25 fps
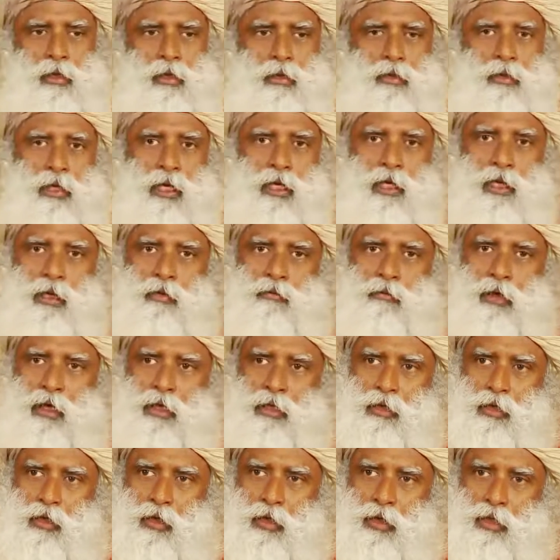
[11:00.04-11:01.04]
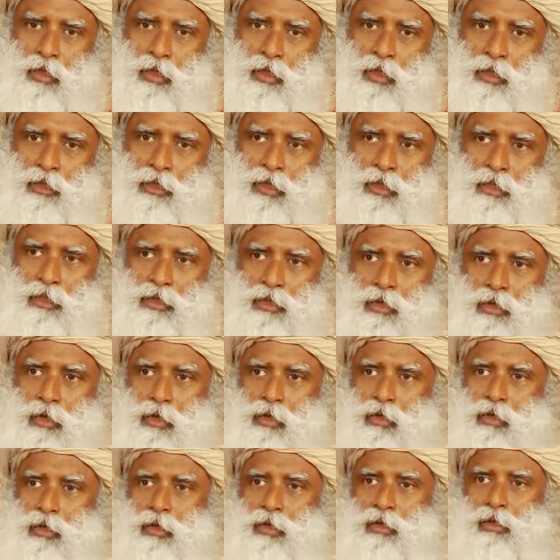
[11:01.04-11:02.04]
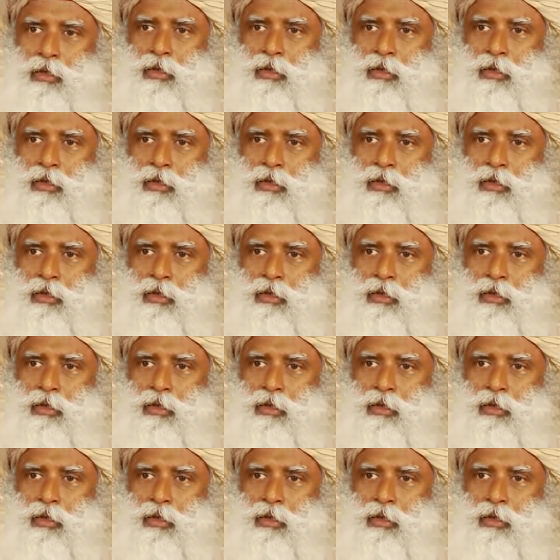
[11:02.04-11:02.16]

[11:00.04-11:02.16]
Then in one corner they saw